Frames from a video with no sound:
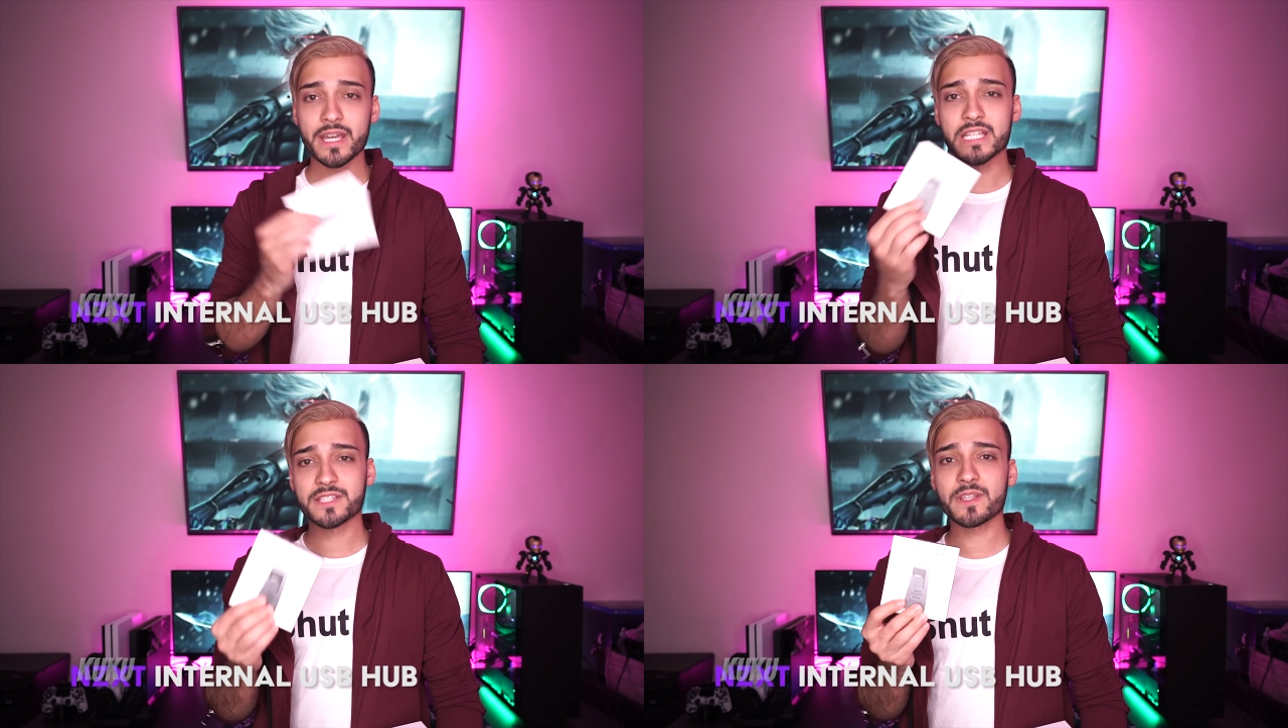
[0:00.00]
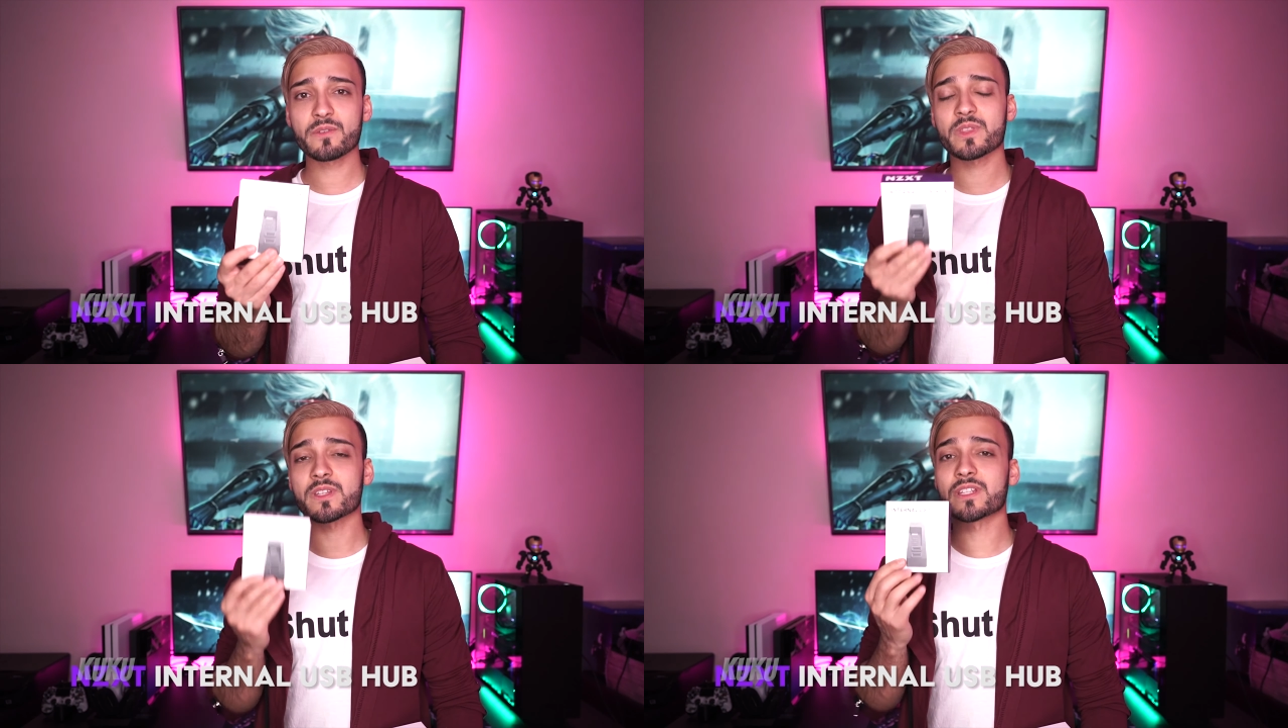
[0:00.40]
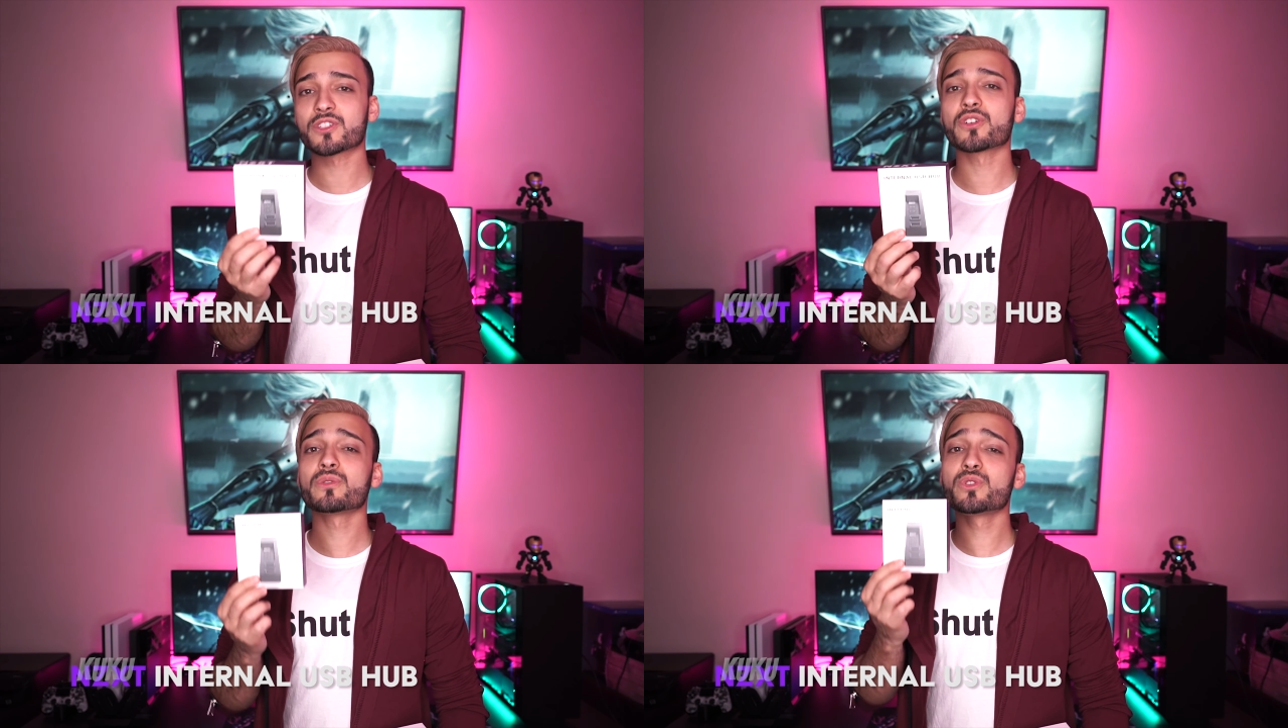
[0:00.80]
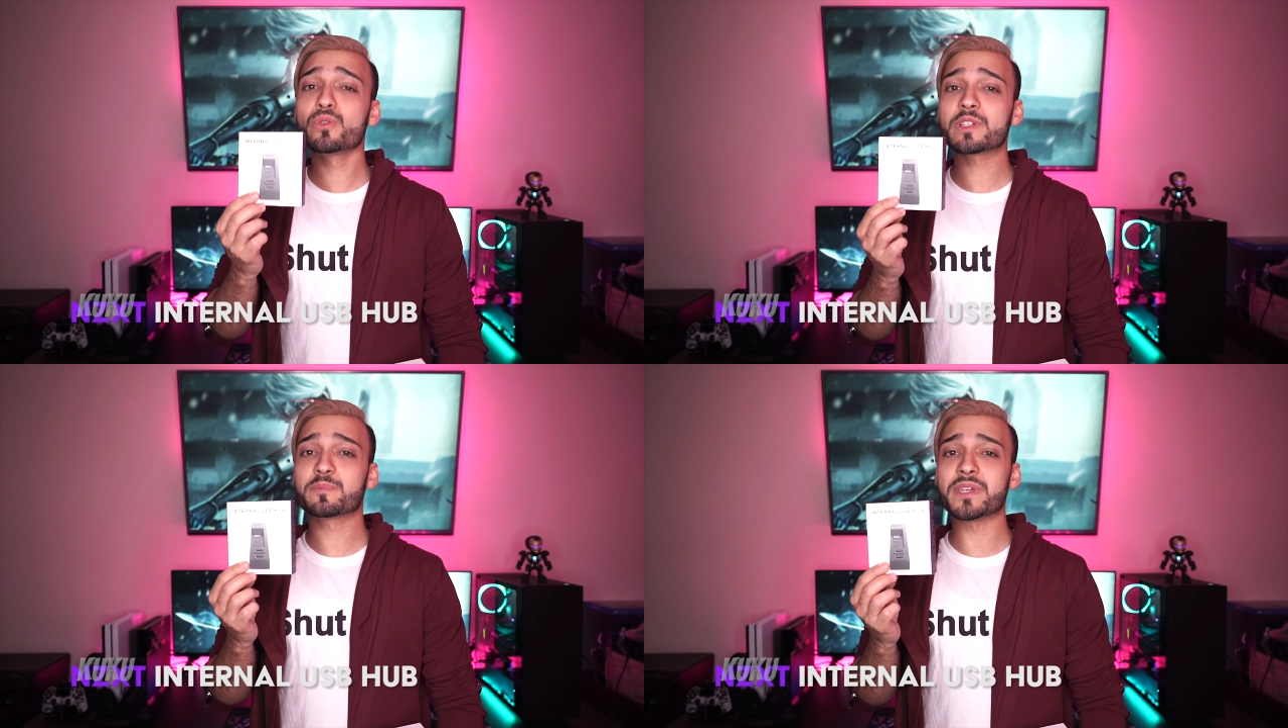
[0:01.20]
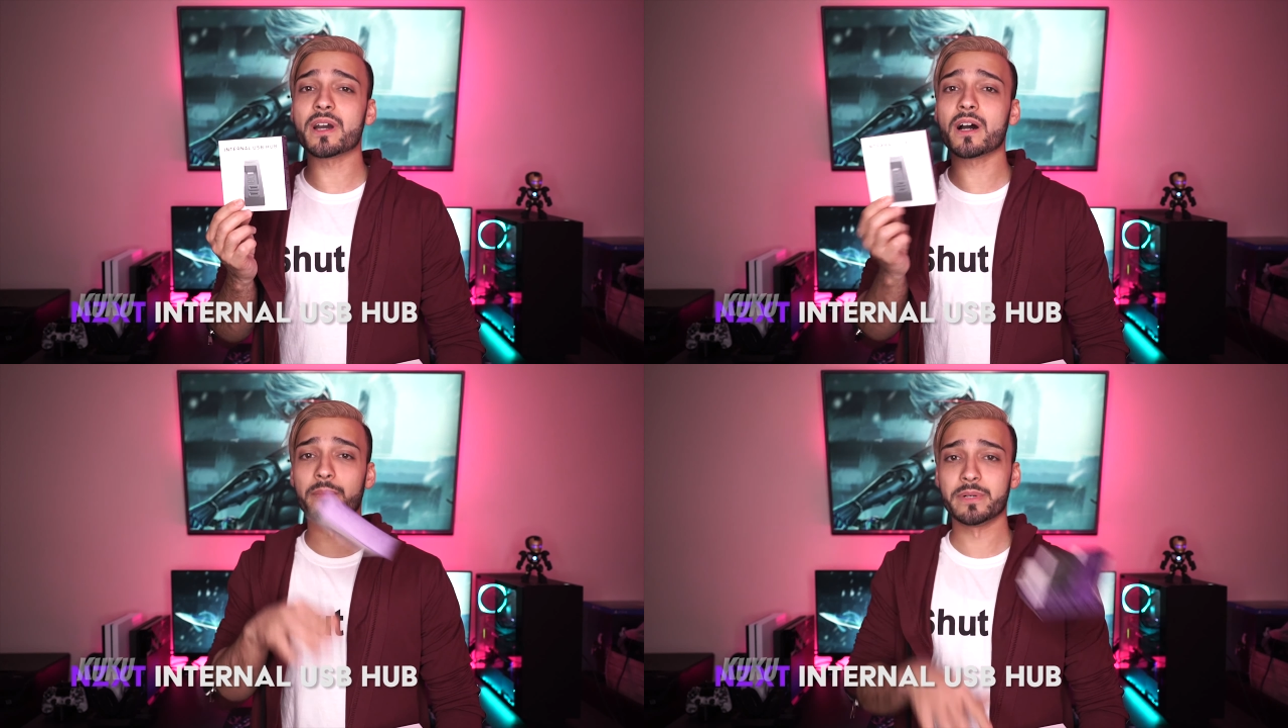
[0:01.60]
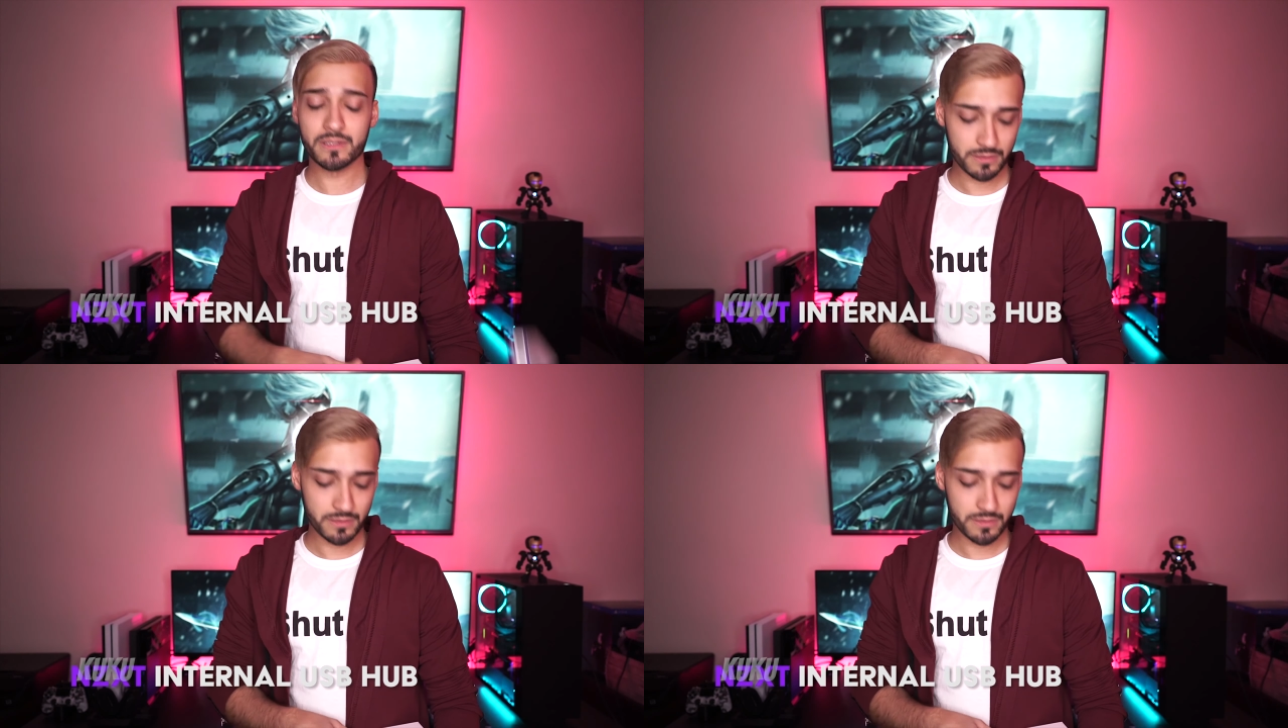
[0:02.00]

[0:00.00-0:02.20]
It's fitted with an internal U S B hub.